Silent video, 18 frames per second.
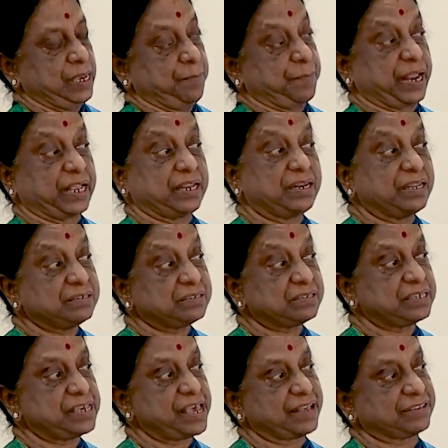
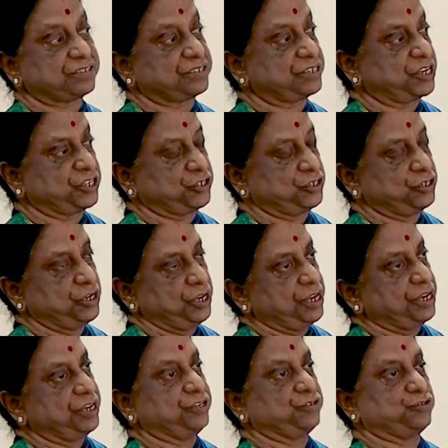pregnancy as such
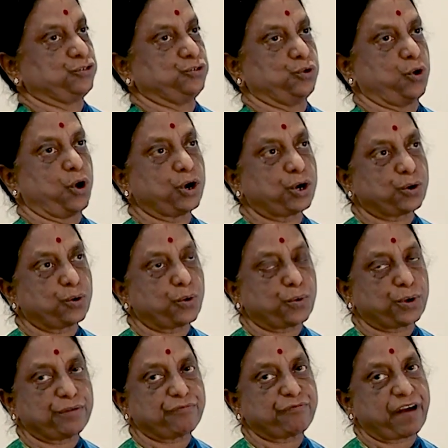is not
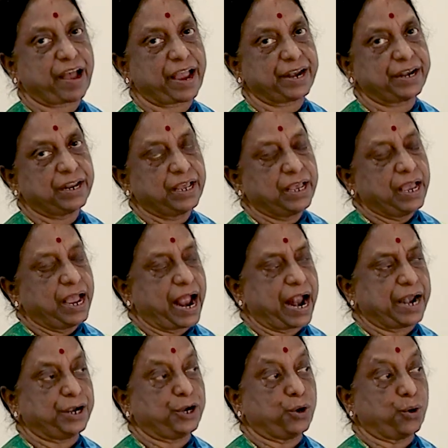glorified
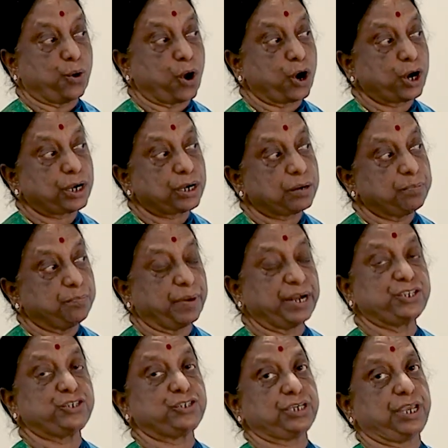and not
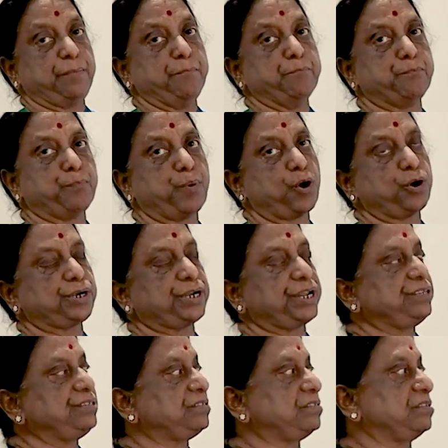much
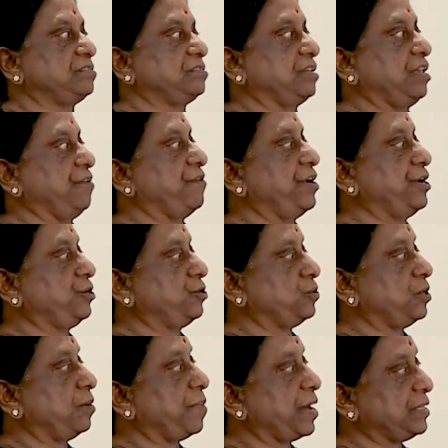importance is given
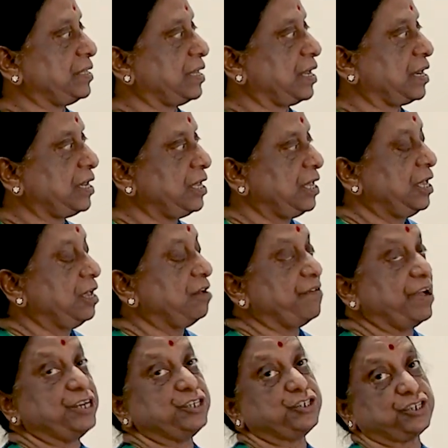to the mother
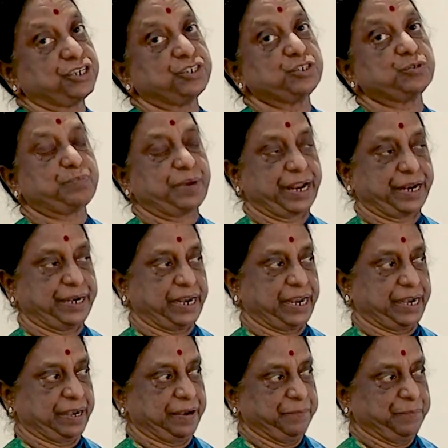when she is
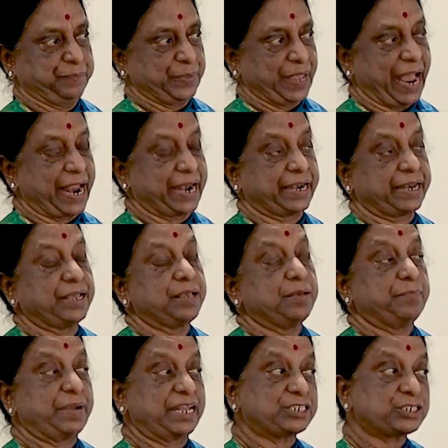pregnant. And
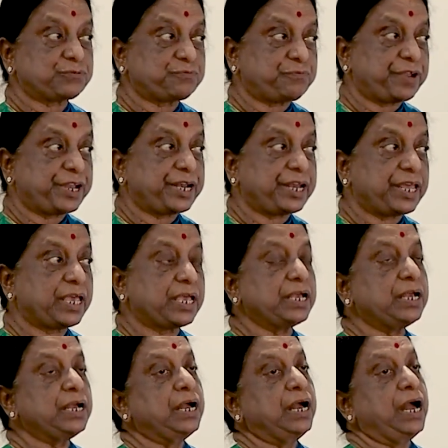
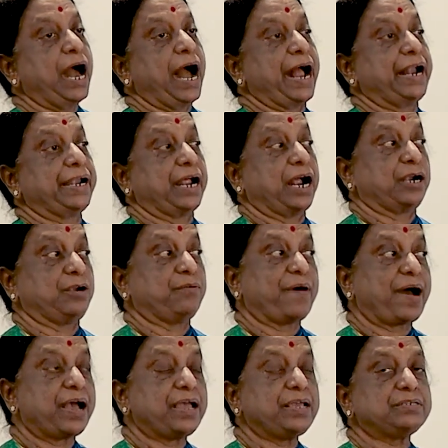breastfeeding and
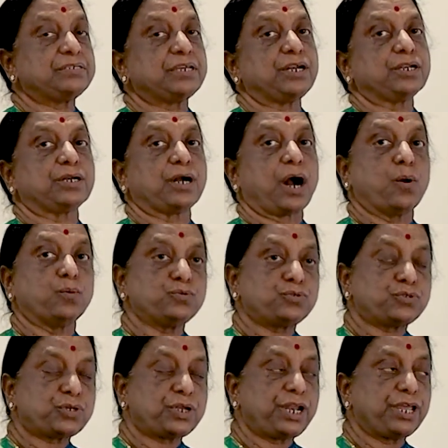advice and
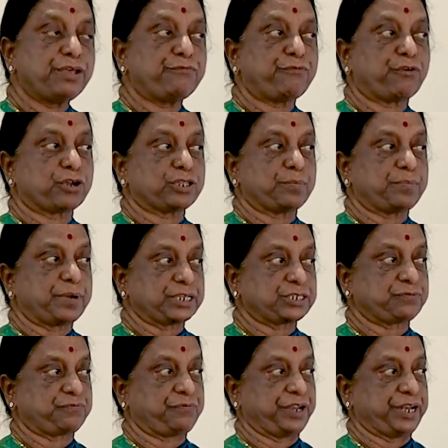counseling for the
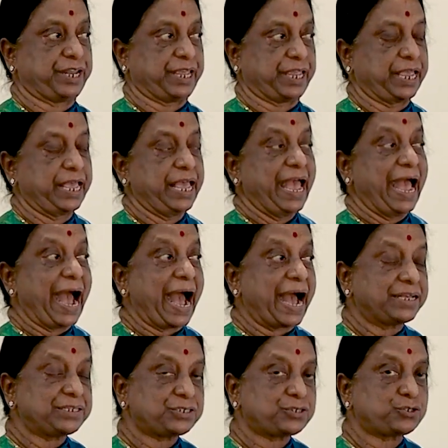breastfeeding
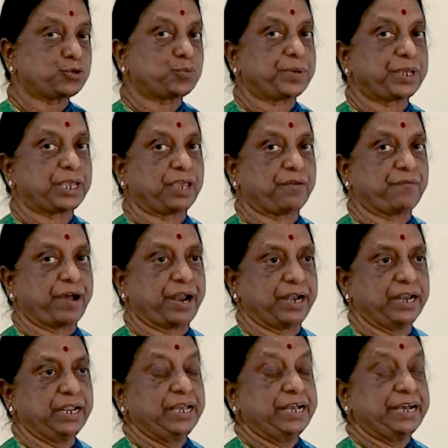has to be given